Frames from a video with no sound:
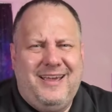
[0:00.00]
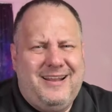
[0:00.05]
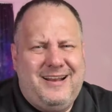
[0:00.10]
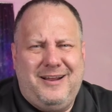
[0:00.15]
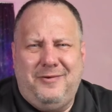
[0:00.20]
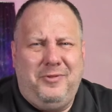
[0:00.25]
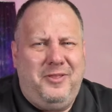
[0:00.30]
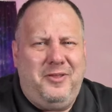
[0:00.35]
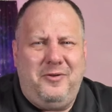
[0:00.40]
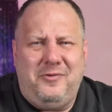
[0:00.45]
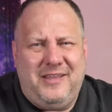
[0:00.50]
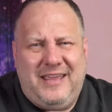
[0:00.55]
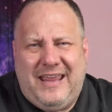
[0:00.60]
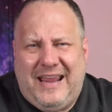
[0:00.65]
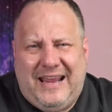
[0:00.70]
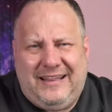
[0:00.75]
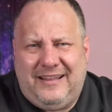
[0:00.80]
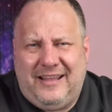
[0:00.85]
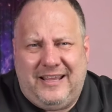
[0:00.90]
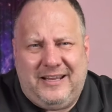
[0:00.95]
and I really only
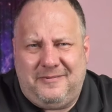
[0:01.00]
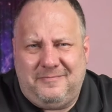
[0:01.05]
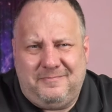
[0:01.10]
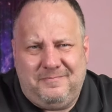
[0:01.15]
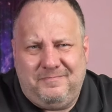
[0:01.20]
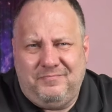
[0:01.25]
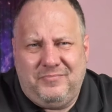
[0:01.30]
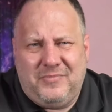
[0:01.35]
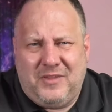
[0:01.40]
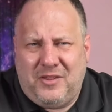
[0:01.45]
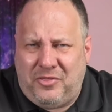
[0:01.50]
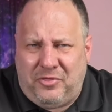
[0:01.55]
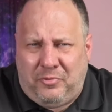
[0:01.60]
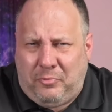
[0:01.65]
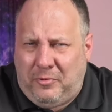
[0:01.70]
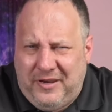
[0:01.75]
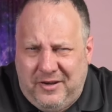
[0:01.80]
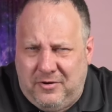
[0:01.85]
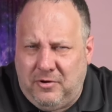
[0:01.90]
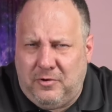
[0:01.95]
had like
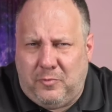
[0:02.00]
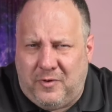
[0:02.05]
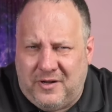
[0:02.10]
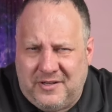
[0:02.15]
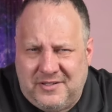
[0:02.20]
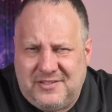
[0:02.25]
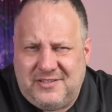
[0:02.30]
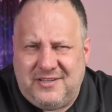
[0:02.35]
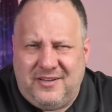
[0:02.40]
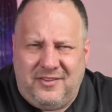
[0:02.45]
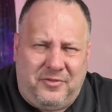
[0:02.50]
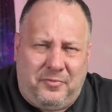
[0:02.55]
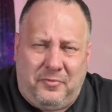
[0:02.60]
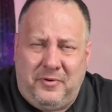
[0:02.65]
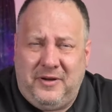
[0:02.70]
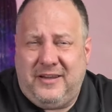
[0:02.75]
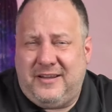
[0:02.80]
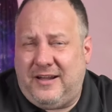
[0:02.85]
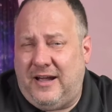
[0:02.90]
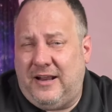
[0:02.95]
three good ones and
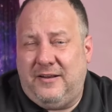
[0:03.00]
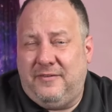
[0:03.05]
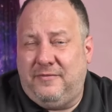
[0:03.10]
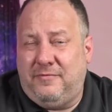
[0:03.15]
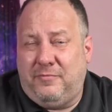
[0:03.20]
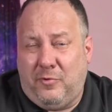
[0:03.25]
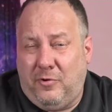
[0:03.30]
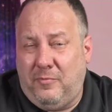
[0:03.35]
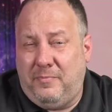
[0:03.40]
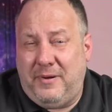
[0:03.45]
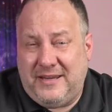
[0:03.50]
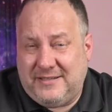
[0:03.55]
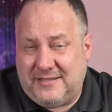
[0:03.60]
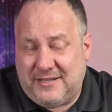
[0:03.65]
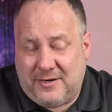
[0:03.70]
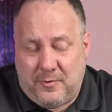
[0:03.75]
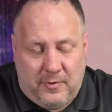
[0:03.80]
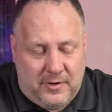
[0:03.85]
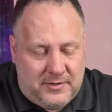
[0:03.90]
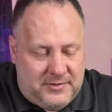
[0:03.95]
three kind of real
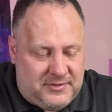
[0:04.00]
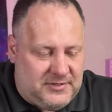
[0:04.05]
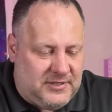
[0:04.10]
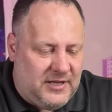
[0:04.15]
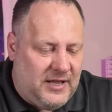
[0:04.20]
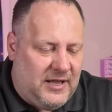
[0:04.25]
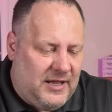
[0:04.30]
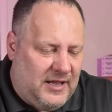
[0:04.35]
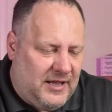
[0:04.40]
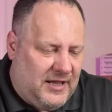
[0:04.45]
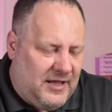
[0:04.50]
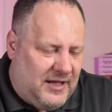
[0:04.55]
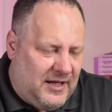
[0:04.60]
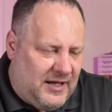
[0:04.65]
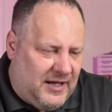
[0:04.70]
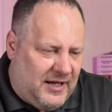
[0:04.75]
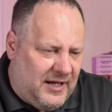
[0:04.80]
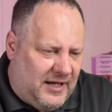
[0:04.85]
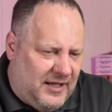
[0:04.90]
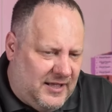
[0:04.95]
basic ones.
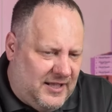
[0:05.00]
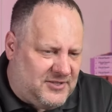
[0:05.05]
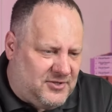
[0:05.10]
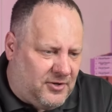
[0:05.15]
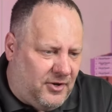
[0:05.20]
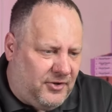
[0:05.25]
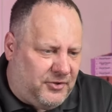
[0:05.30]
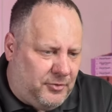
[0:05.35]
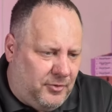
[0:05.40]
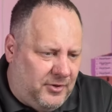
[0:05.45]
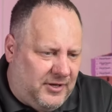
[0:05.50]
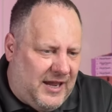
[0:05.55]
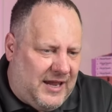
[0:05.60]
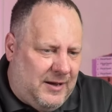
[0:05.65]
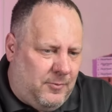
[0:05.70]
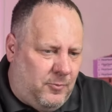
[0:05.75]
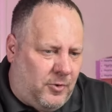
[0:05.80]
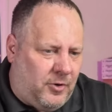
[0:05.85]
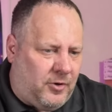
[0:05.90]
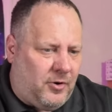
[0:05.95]
Uh, it's also a
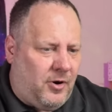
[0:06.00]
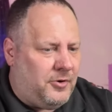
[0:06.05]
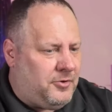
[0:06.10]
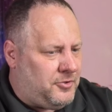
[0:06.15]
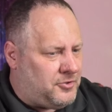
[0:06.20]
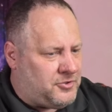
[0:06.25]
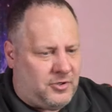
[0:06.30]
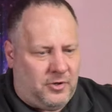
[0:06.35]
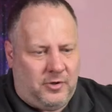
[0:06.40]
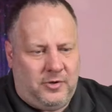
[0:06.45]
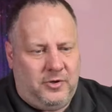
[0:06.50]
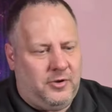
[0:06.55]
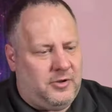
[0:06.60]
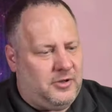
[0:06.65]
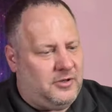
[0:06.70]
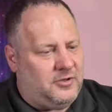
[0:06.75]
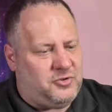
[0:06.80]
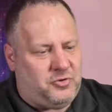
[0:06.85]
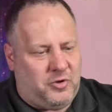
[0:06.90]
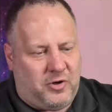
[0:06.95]
game where on your turn you
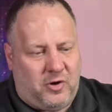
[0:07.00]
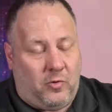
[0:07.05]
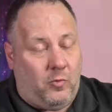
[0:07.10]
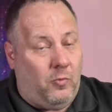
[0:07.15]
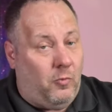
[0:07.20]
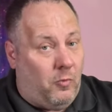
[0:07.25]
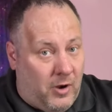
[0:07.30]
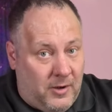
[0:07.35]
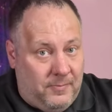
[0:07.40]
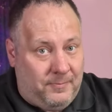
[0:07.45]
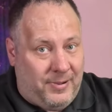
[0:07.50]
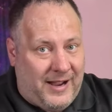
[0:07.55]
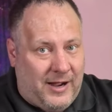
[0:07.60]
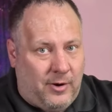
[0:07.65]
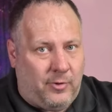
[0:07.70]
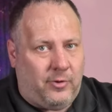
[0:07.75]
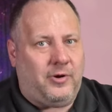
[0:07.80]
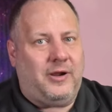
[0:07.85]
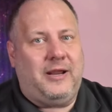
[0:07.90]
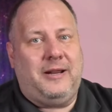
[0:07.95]
can trigger one
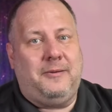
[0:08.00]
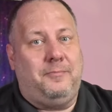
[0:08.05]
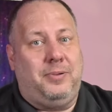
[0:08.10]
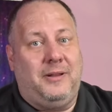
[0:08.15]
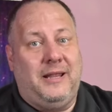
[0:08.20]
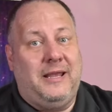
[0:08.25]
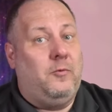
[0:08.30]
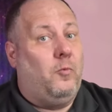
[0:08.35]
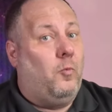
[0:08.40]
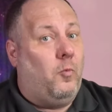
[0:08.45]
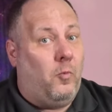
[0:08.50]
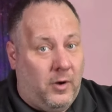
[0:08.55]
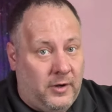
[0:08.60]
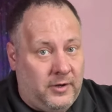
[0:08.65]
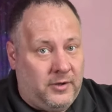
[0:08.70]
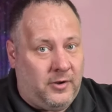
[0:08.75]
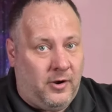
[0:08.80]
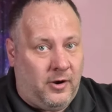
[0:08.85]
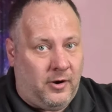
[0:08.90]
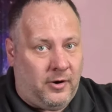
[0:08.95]
power and play
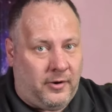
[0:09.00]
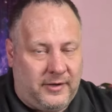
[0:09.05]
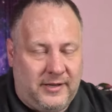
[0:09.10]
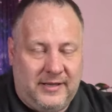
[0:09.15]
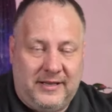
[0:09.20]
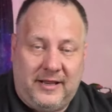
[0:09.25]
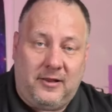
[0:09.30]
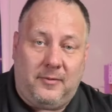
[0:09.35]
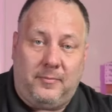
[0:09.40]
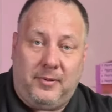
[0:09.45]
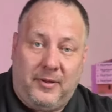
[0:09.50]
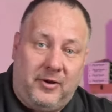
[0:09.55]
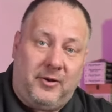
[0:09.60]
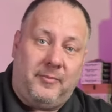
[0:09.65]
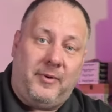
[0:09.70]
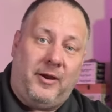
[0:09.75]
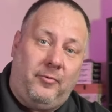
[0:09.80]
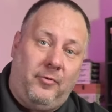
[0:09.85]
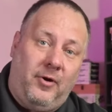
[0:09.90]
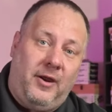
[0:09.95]
one card. And now the player
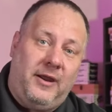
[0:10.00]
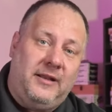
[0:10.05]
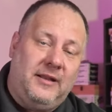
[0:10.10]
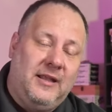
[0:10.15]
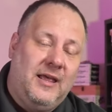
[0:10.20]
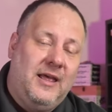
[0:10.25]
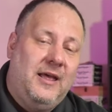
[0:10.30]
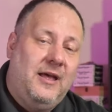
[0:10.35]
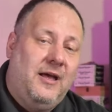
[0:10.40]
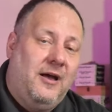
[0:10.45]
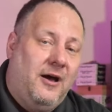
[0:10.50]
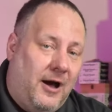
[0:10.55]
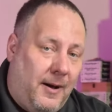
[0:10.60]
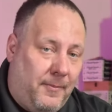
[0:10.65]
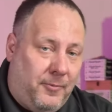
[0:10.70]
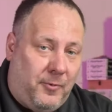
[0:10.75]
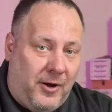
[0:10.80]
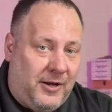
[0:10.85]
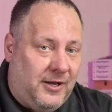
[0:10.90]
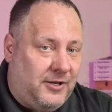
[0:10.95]
to my right
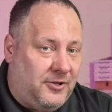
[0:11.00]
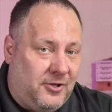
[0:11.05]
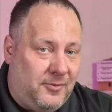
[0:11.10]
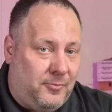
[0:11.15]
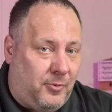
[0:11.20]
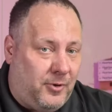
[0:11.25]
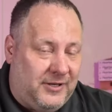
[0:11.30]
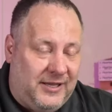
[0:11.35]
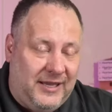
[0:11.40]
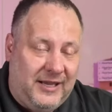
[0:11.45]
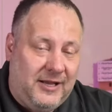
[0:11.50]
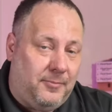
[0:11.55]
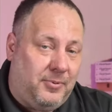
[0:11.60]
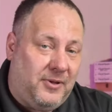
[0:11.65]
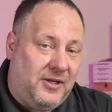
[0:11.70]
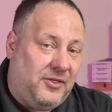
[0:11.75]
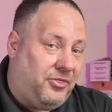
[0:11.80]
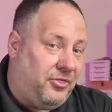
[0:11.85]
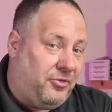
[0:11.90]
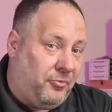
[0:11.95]
upgraded to the point that he could
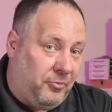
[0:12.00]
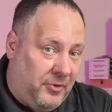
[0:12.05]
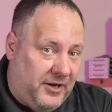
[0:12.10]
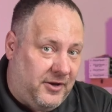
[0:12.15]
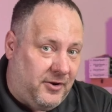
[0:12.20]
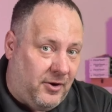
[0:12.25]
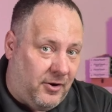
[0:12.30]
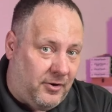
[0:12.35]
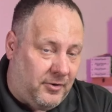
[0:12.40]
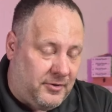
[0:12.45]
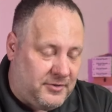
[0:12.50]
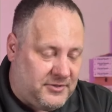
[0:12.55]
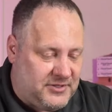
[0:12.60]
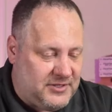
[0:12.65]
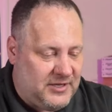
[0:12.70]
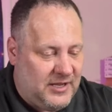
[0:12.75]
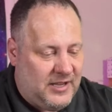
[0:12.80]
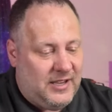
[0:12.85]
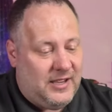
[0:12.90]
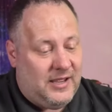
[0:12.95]
play three
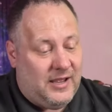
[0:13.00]
cards.